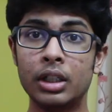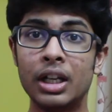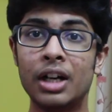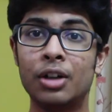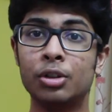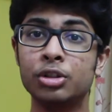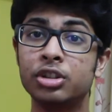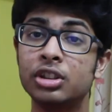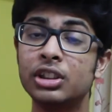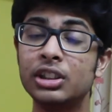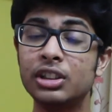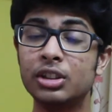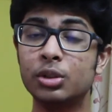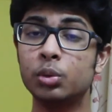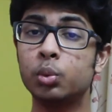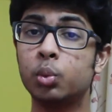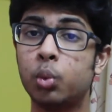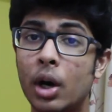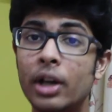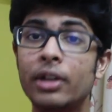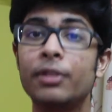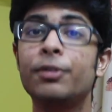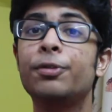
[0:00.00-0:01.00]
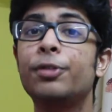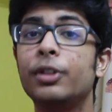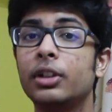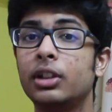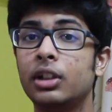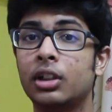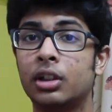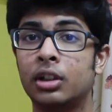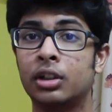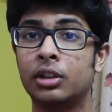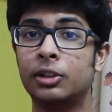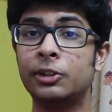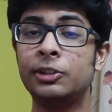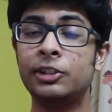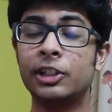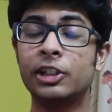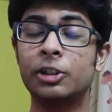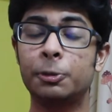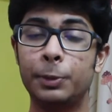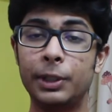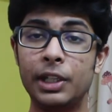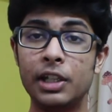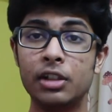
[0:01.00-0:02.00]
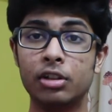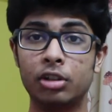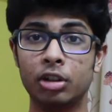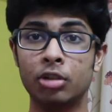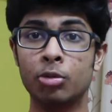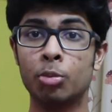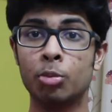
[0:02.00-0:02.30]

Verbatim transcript: Now since one finger is experiencing